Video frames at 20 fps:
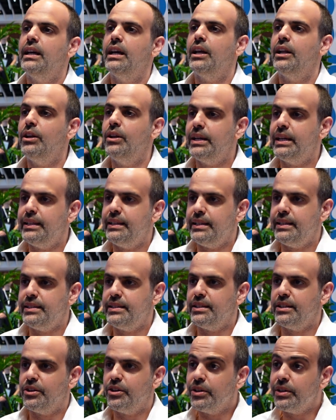look at
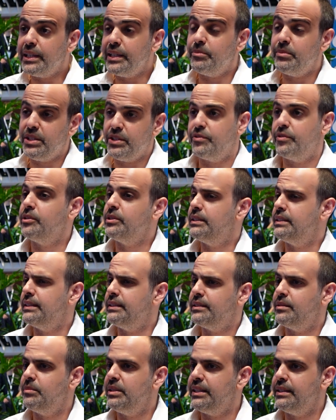these early misfolded
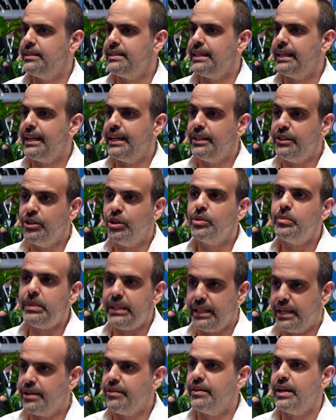intermediates that had not
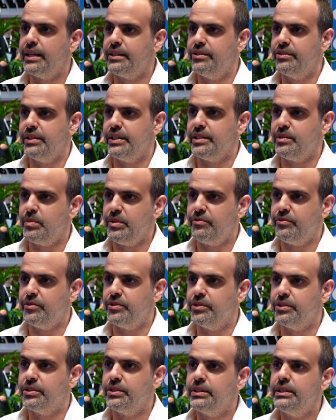been characterized
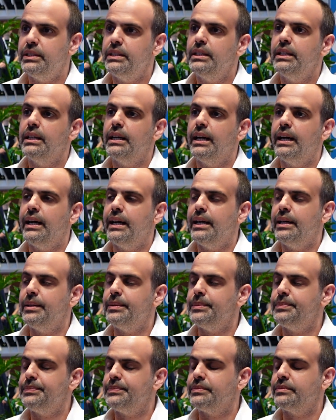before,
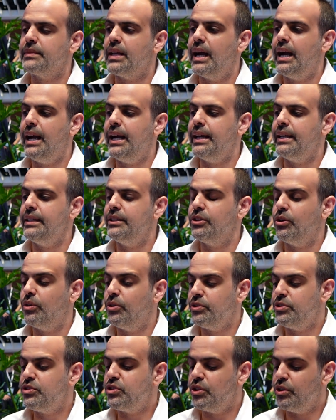and
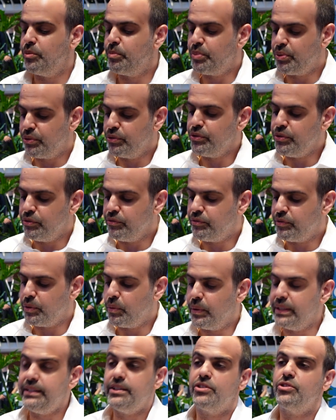also prove
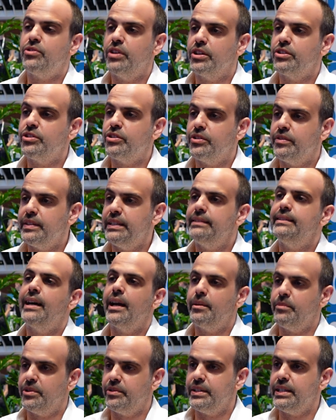what the structure of the
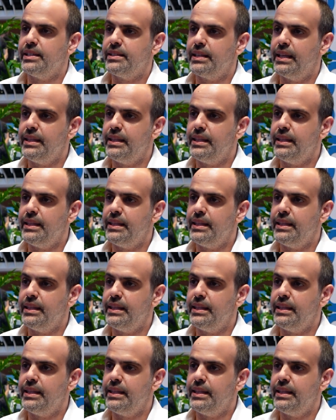dimer is.